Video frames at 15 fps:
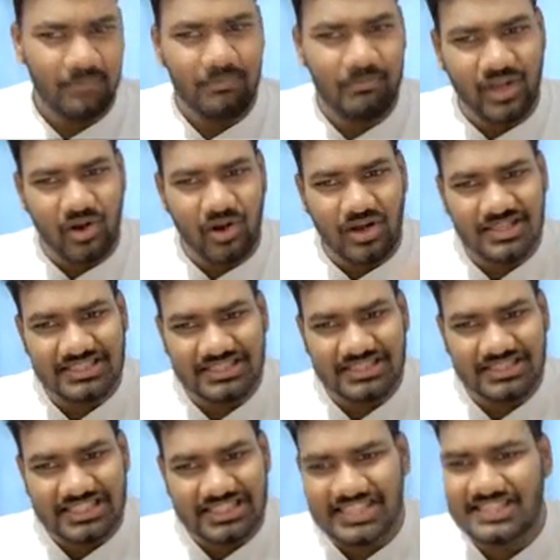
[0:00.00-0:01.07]
because
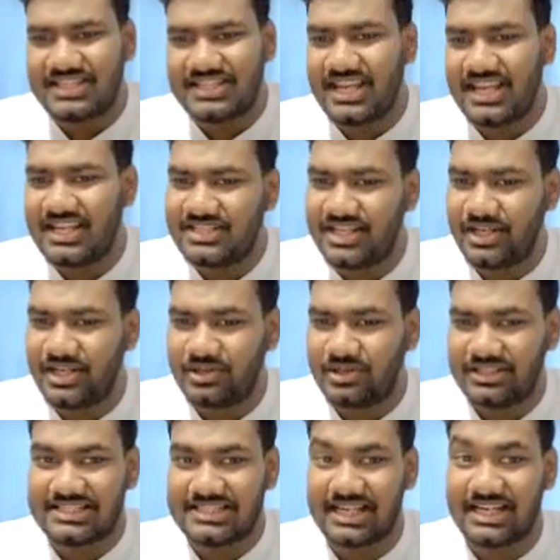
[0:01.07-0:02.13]
this is changing.
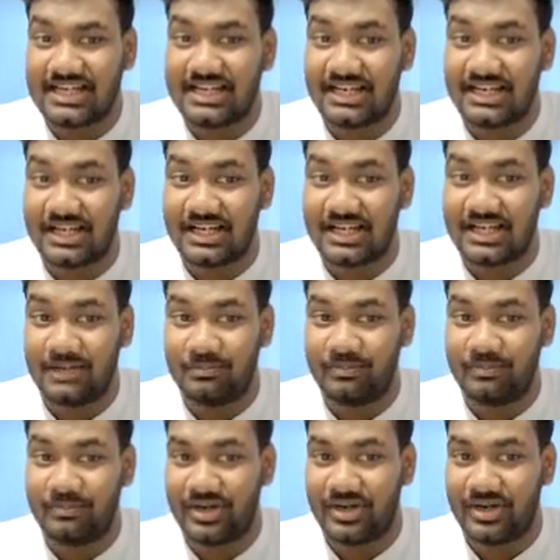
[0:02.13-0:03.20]
This second component
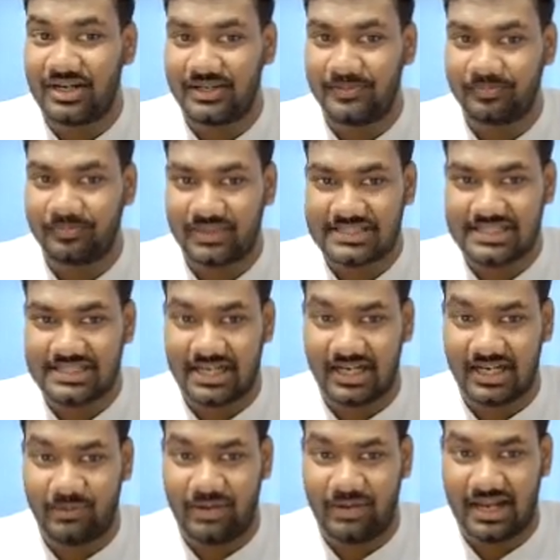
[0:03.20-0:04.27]
here, this second
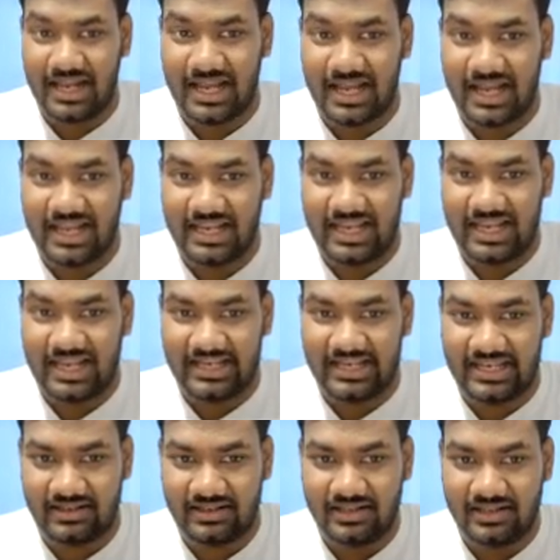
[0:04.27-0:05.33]
component, I'll highlight it in,
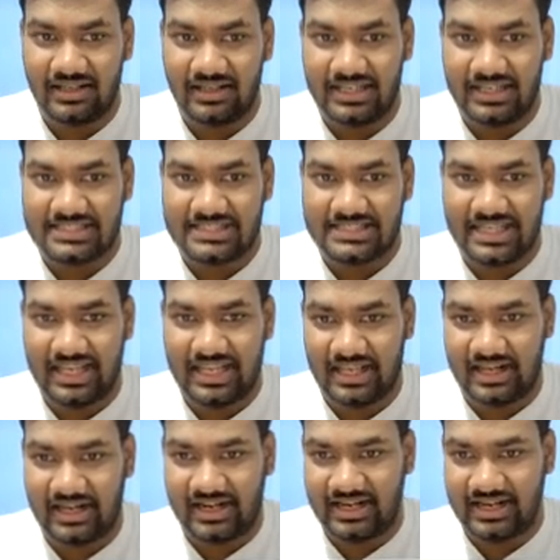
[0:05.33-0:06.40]
let's say,
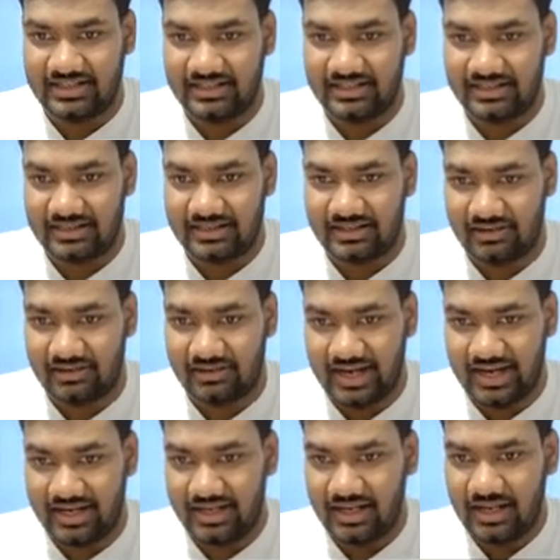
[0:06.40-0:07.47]
red, right?
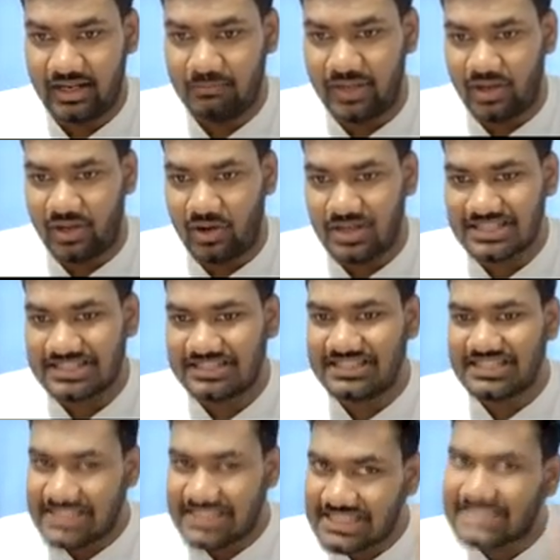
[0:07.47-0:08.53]
Because
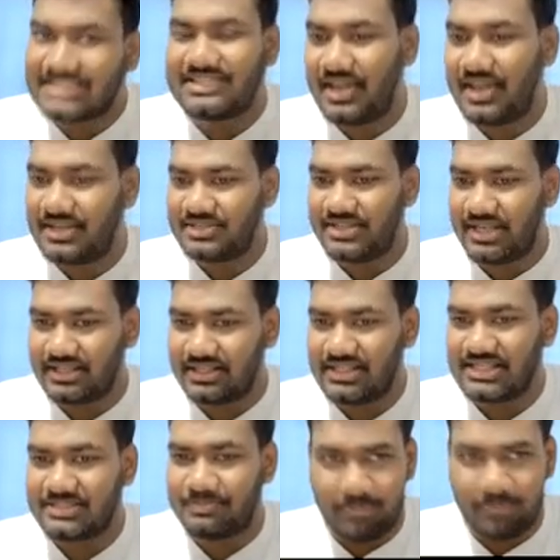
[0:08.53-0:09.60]
this is changing,
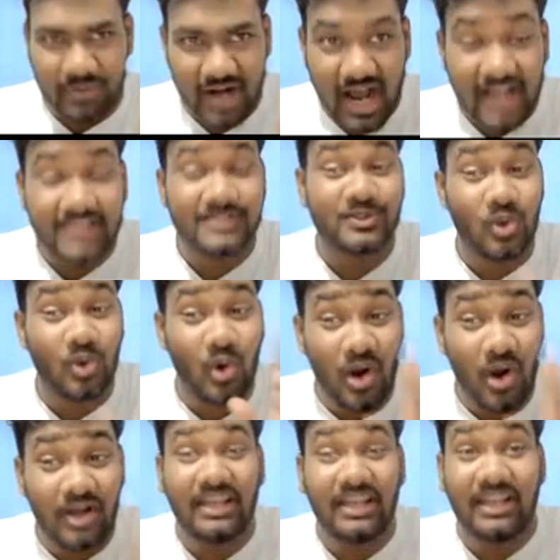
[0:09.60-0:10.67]
this price to
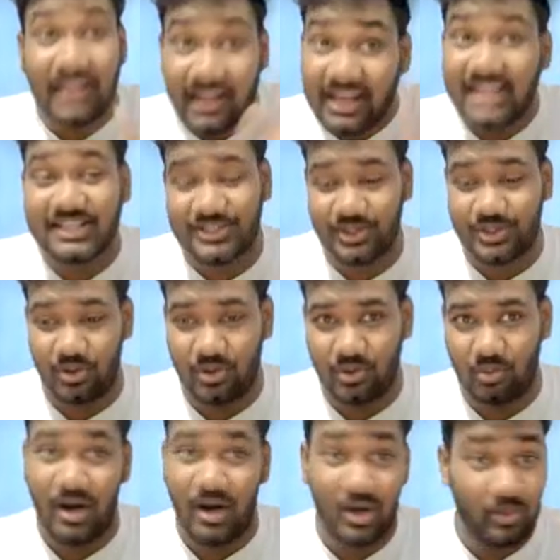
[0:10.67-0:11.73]
quantity ratio.
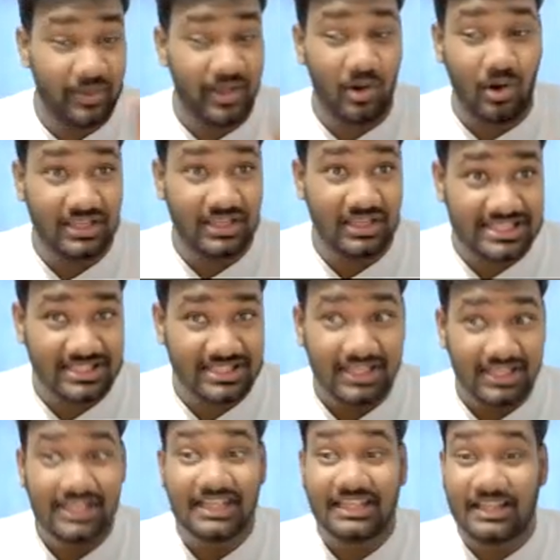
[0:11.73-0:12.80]
What do we call this?
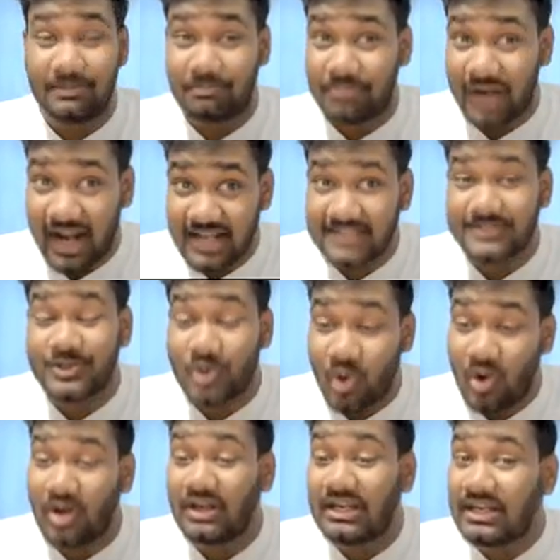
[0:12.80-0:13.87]
The price to
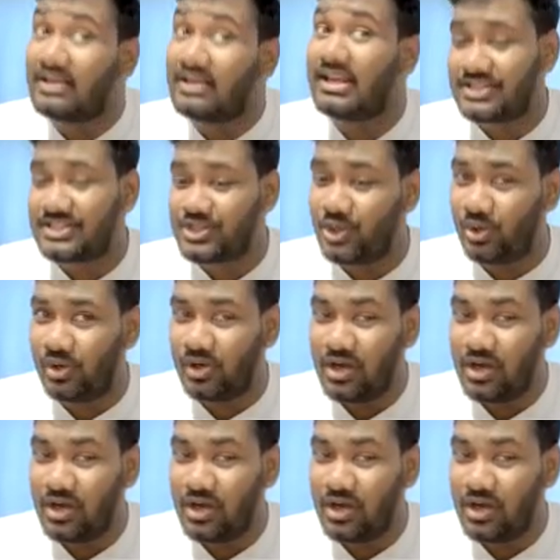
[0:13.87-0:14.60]
quantity ratio.